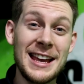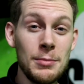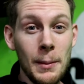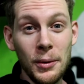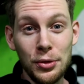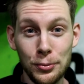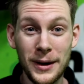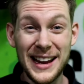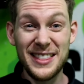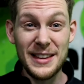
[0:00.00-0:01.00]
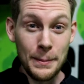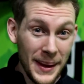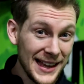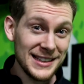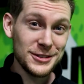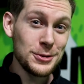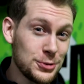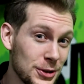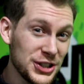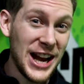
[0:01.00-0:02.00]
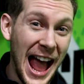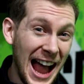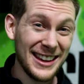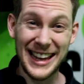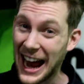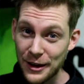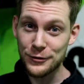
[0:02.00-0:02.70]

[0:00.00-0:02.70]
Tip number 3, the biggest nutrition hack that I